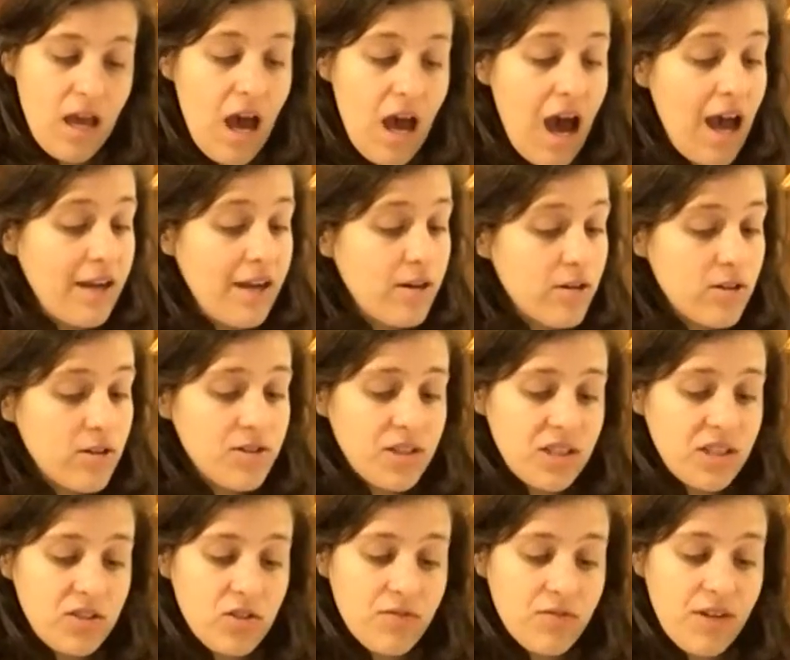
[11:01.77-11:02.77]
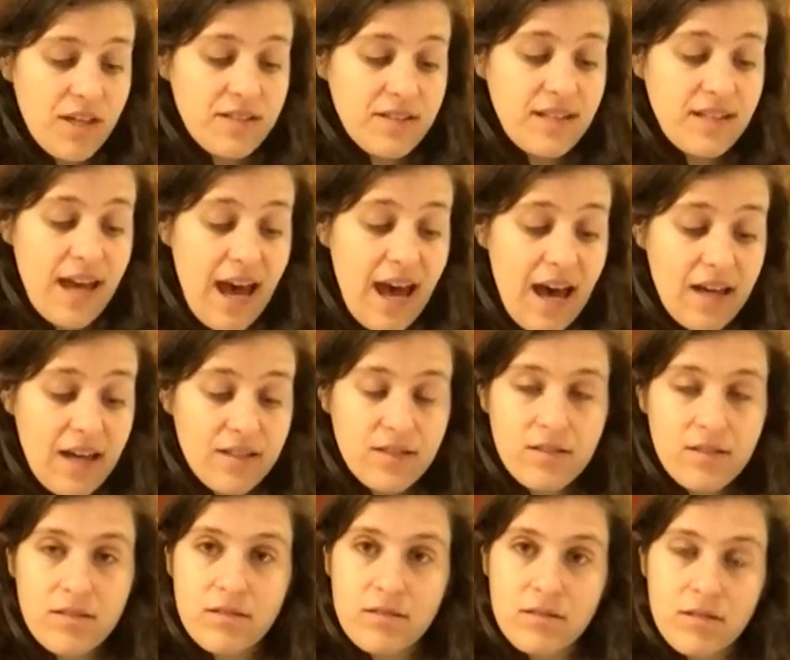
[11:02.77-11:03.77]
I urge each of us to
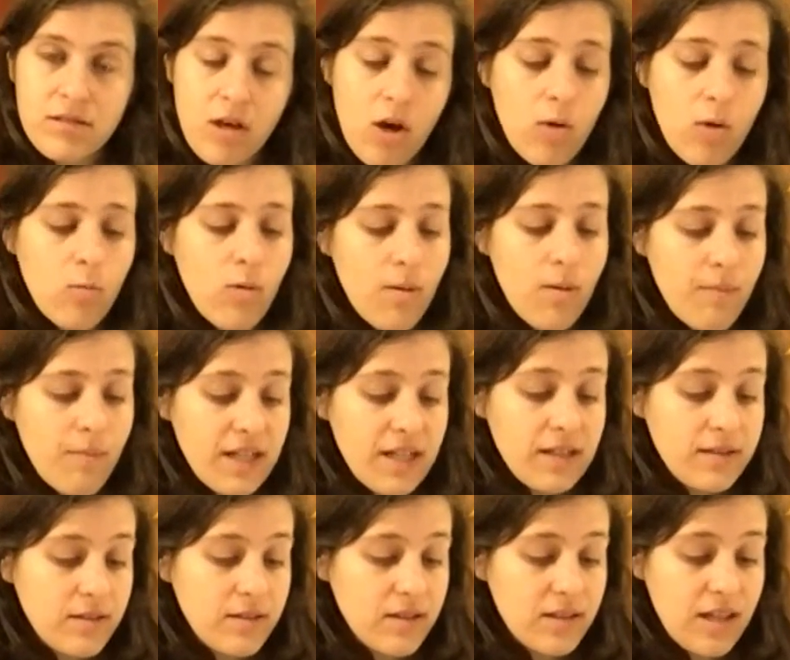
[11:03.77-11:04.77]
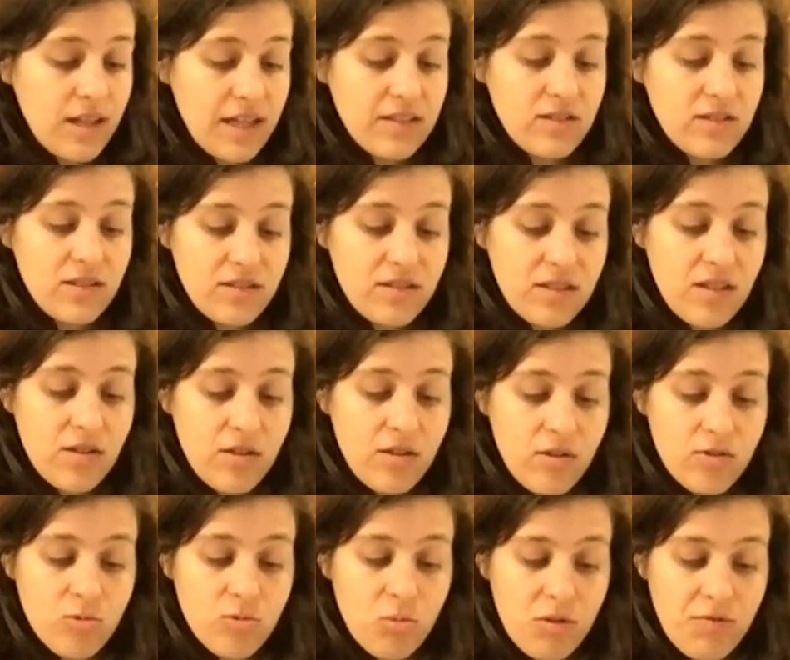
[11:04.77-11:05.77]
ask, what might it look like to see
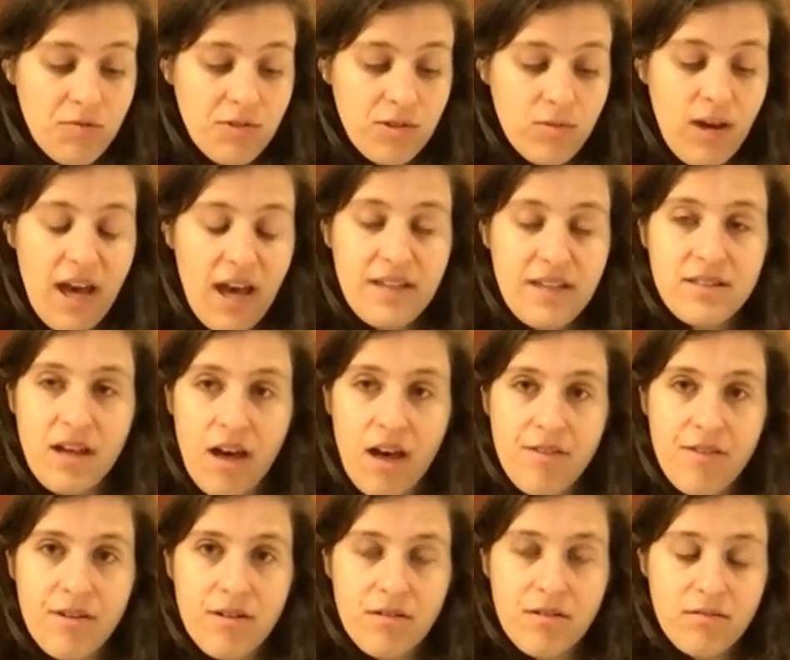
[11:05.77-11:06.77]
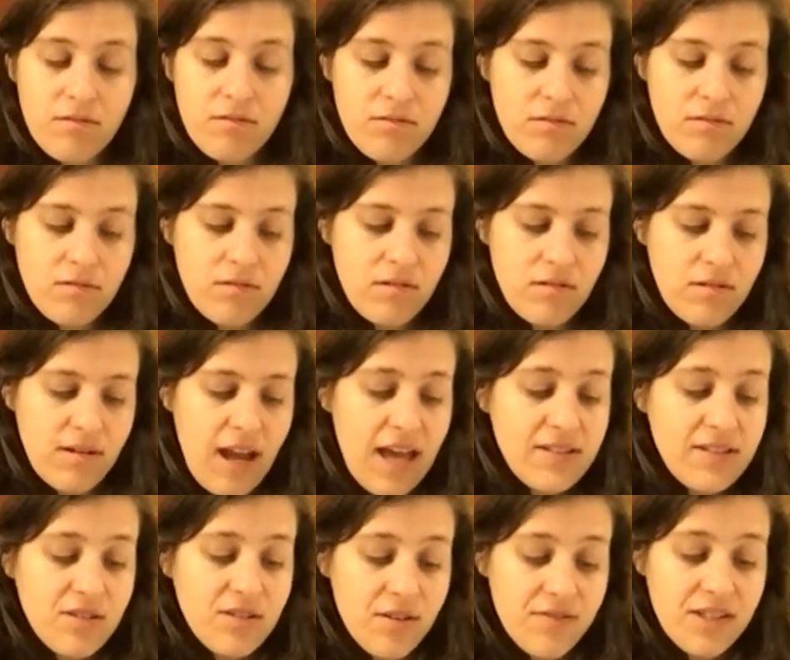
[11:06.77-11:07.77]
those we view as other,
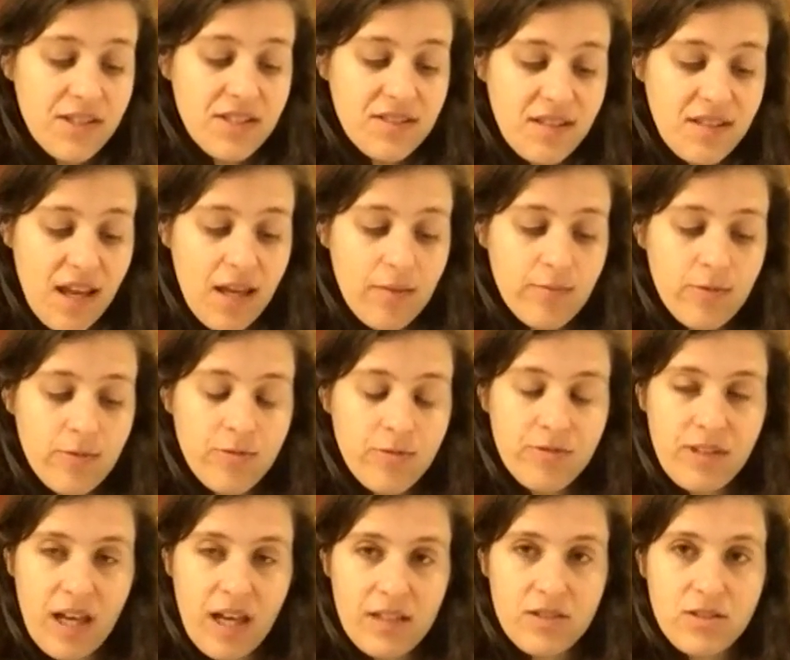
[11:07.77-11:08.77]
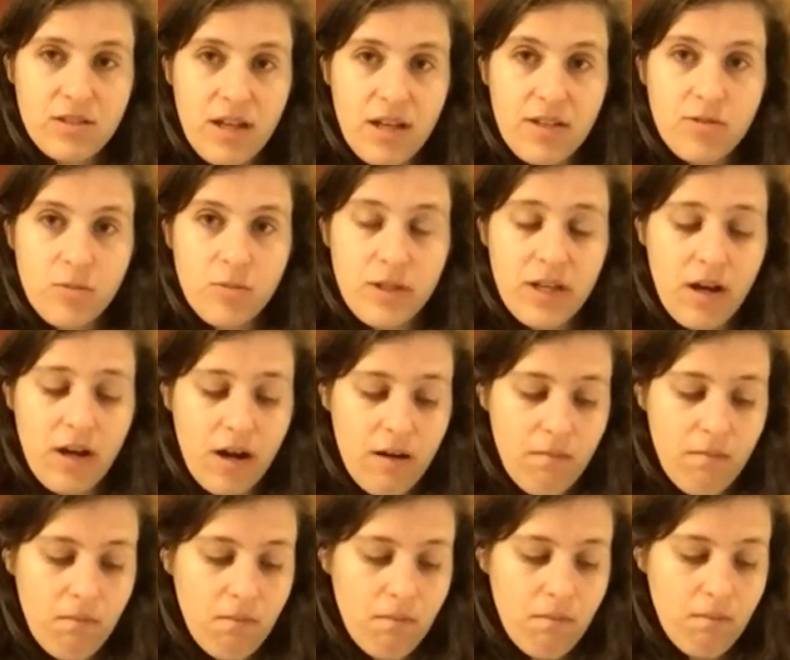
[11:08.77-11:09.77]
as of the same flesh as we are?
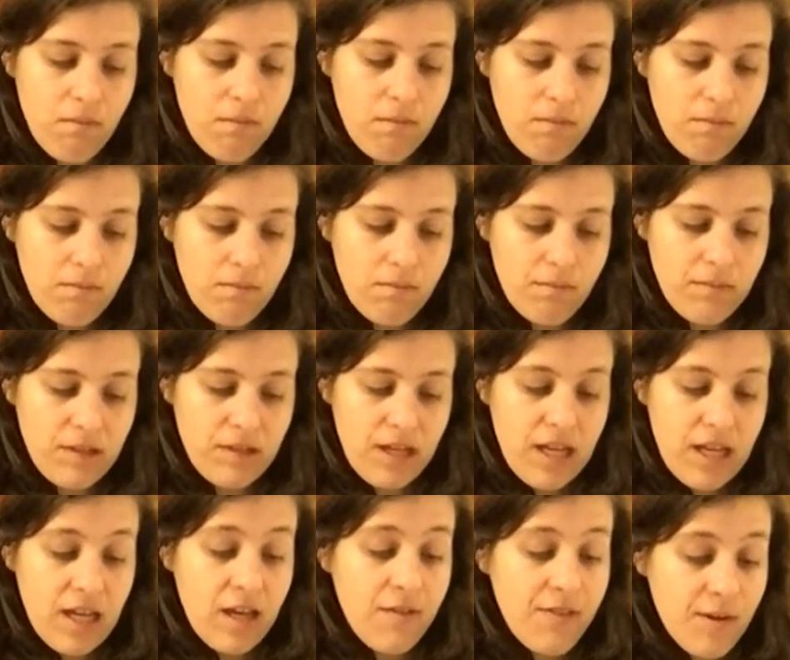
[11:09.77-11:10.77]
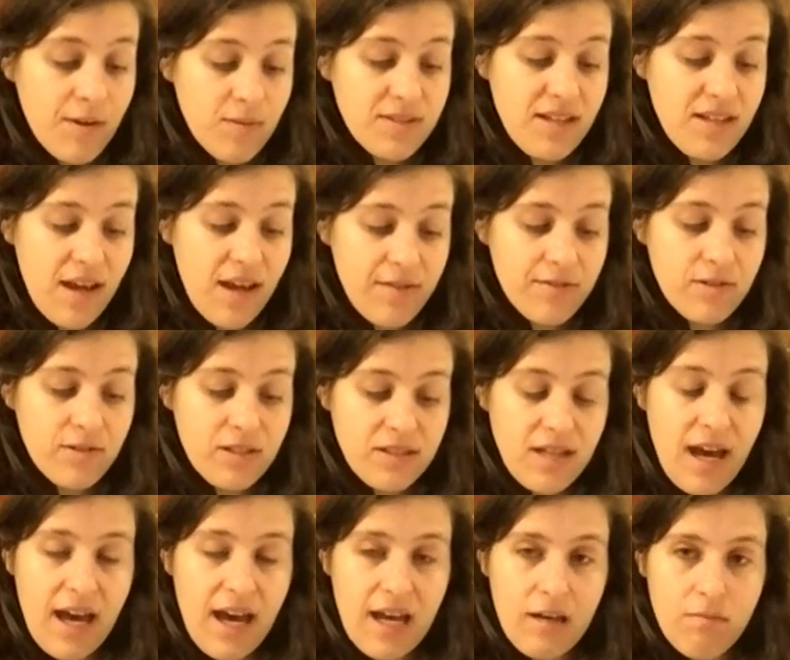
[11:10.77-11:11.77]
If there was ever a
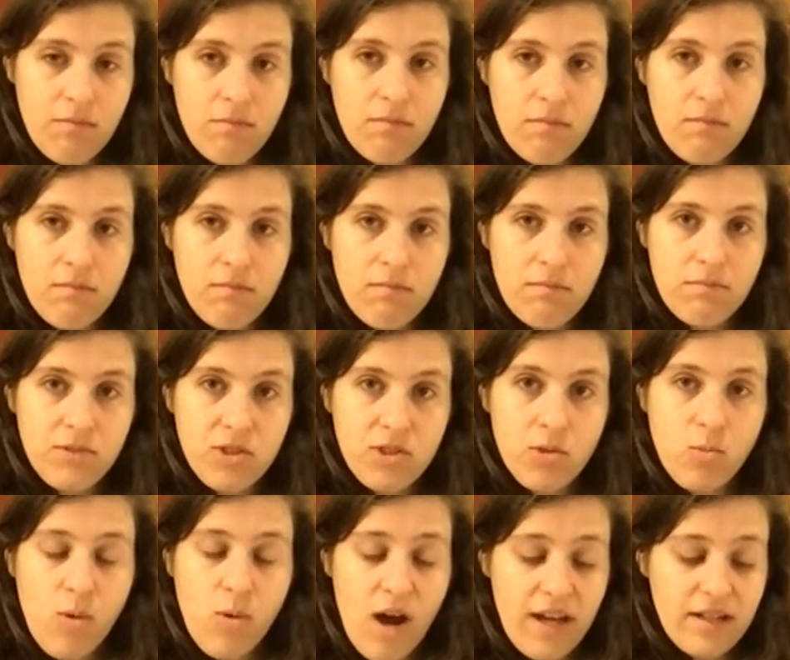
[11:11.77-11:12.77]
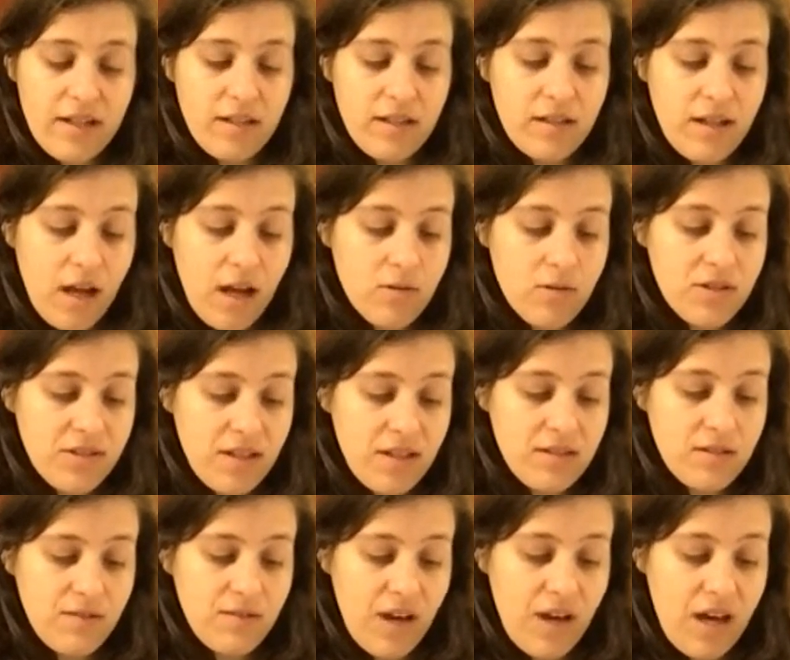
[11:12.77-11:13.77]
time to widen our sense
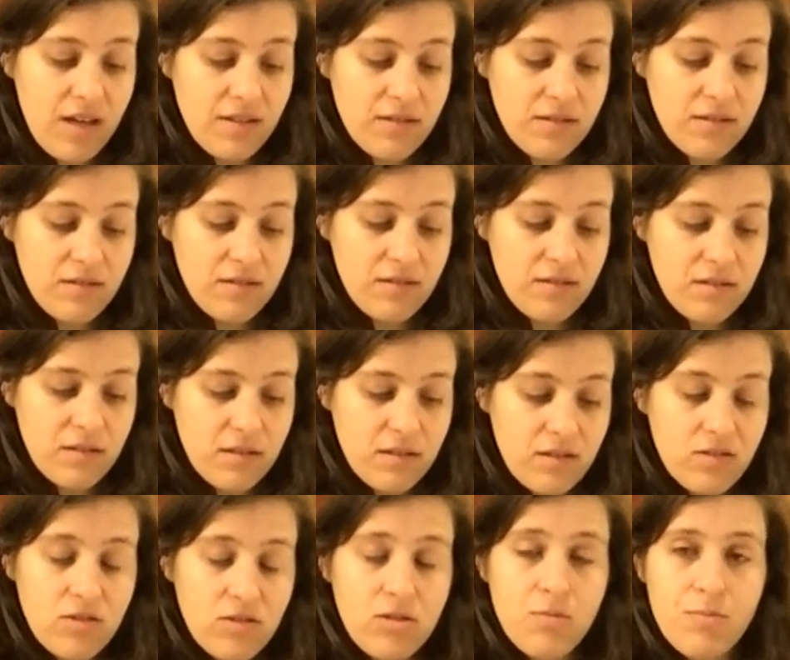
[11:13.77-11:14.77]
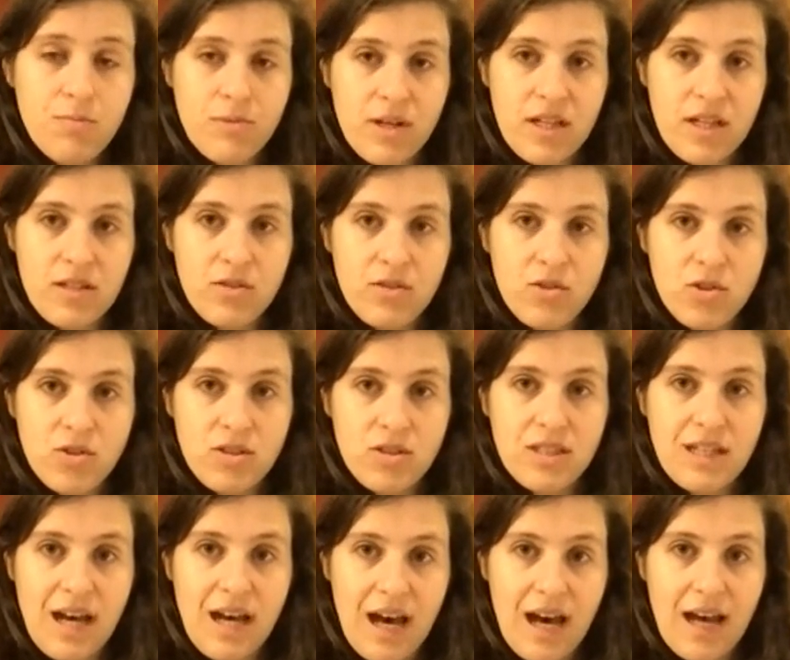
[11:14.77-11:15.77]
of us, to bridge the
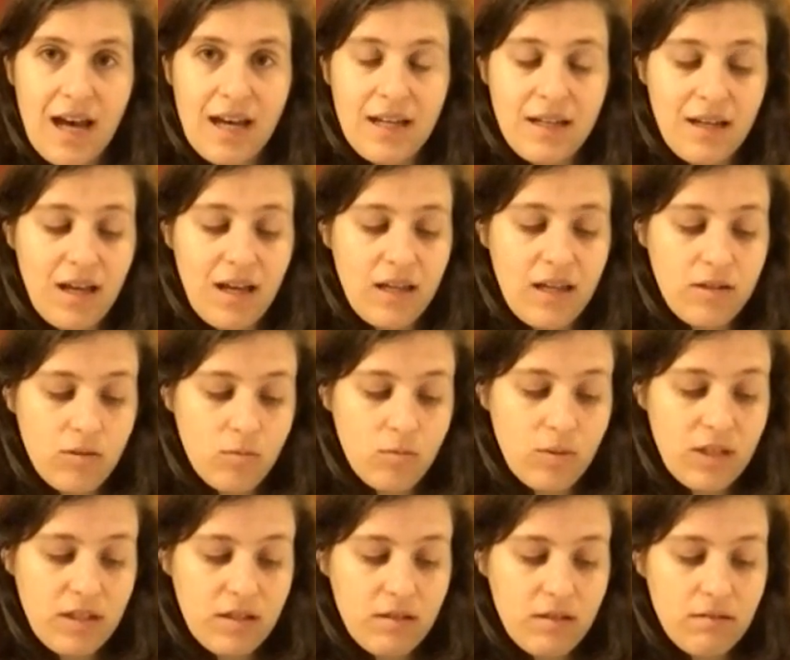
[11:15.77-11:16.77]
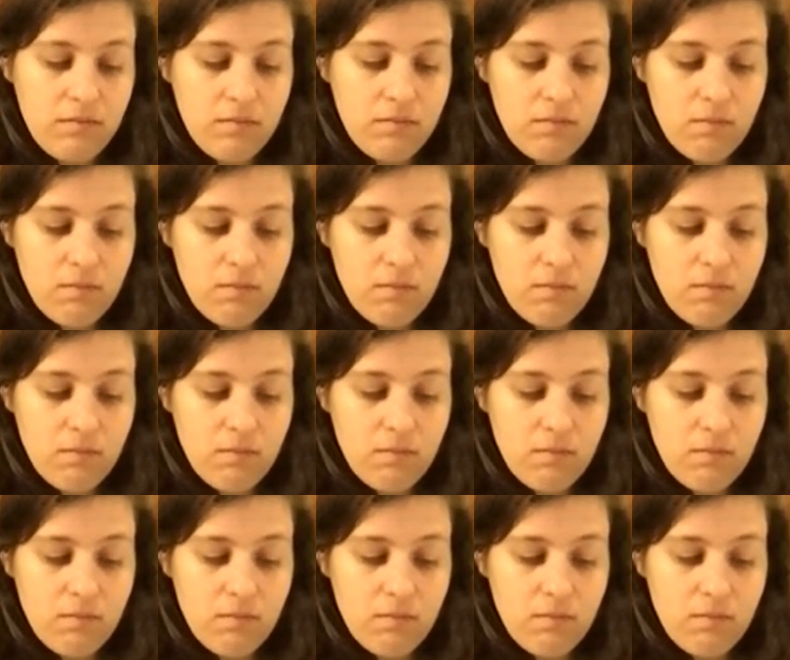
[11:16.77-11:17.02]
I and the we,